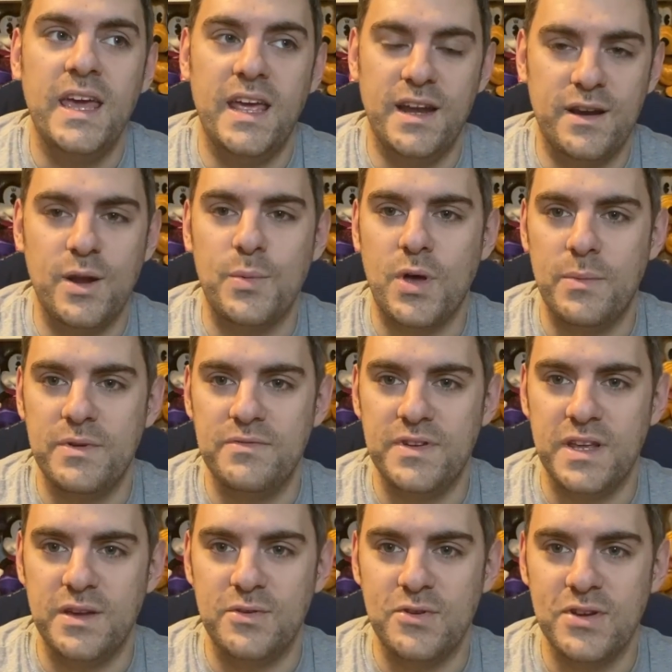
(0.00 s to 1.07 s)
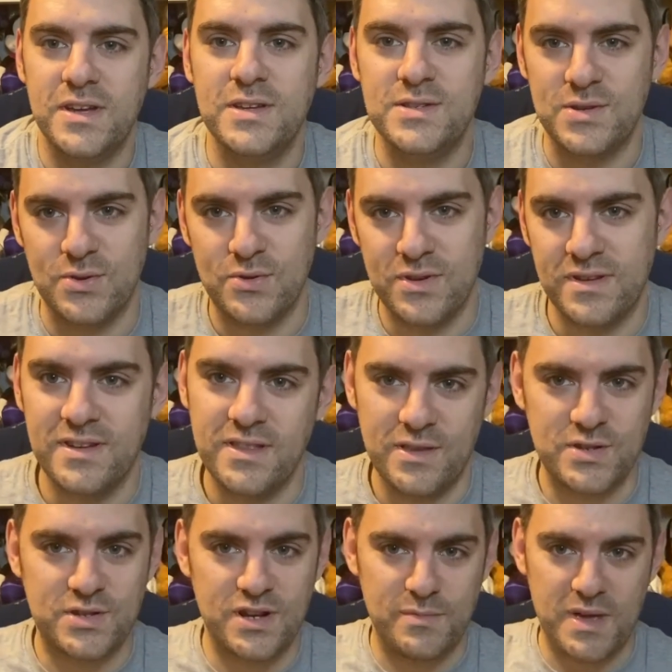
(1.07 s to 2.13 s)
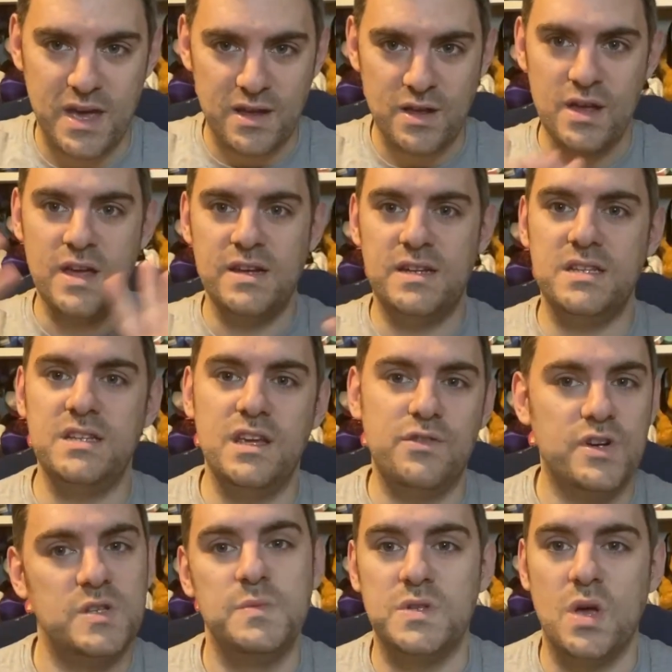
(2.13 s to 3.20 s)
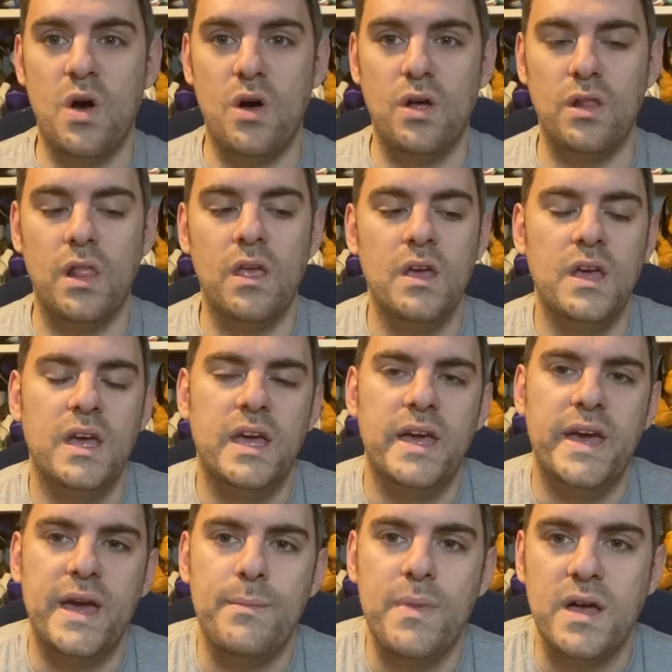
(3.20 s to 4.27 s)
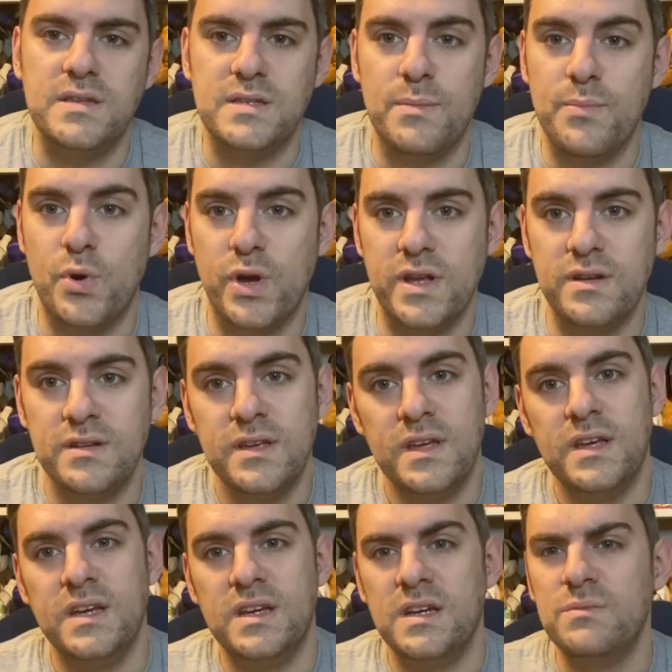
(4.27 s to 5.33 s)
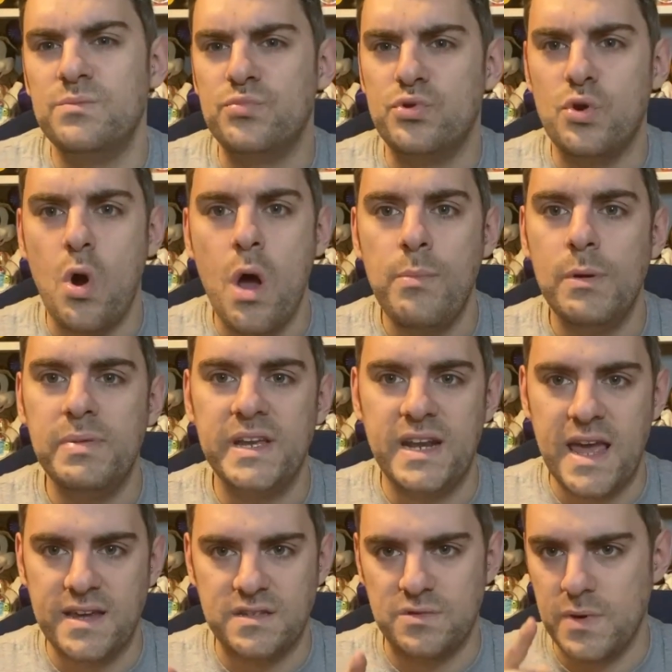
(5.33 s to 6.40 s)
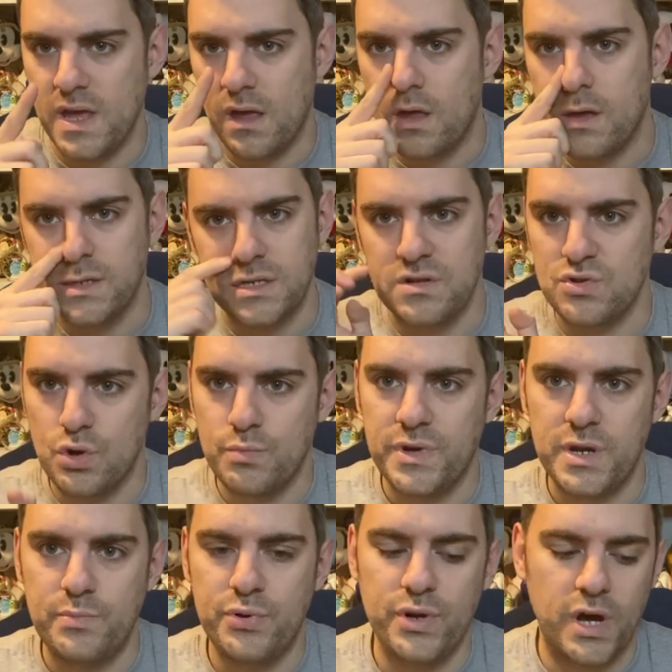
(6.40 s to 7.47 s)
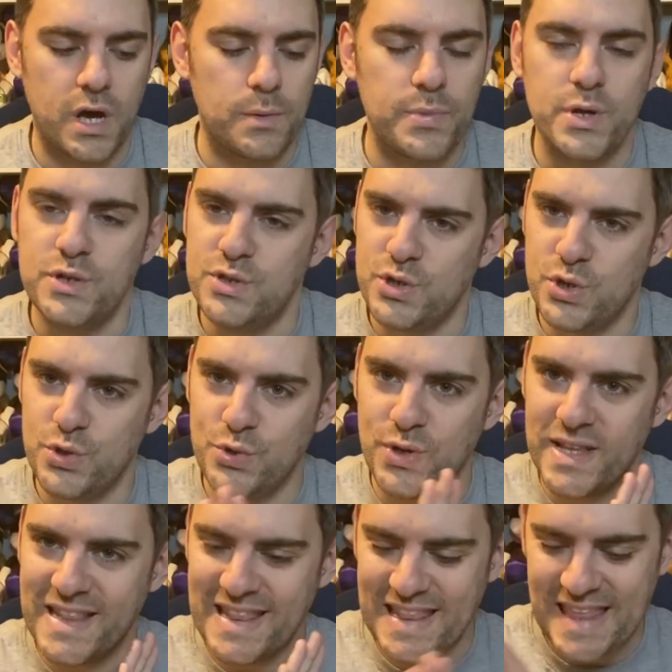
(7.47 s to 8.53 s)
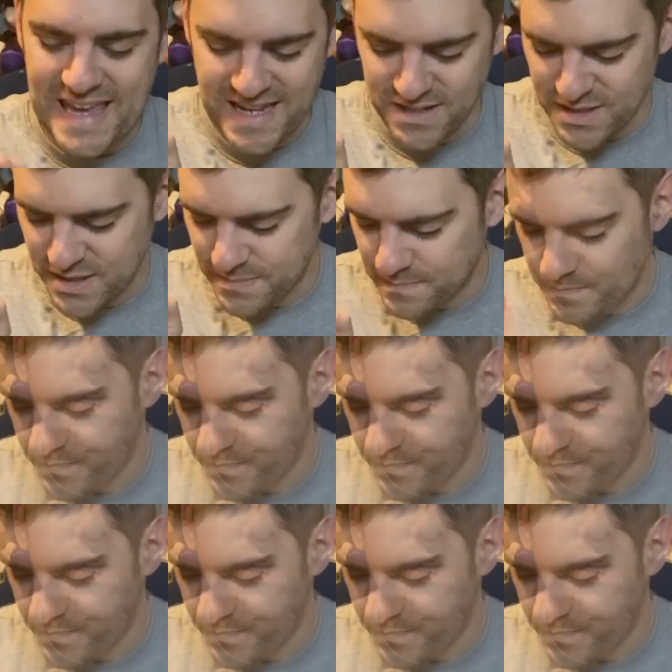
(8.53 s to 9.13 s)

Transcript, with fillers: in an upcoming video. So there's going to be a Disney Christmas haul um, at some point, probably next week, because I don't want to put it up too late.